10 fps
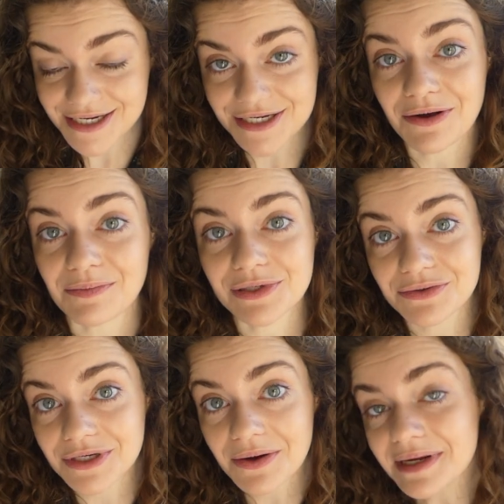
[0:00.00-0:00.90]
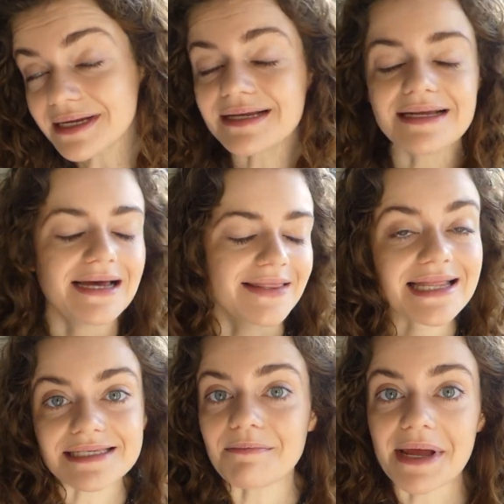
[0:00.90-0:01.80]
sheet on Pluto, and
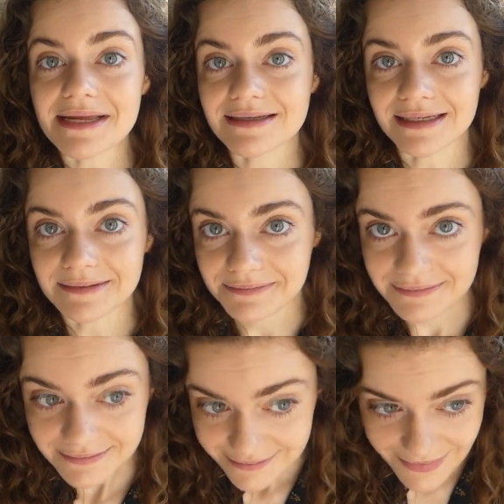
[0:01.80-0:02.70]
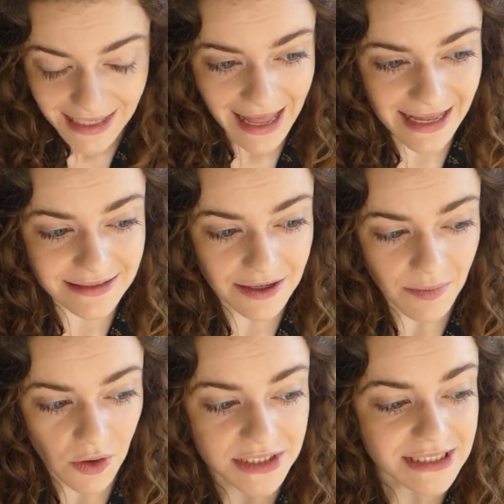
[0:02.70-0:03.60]
that's amazing. And um, on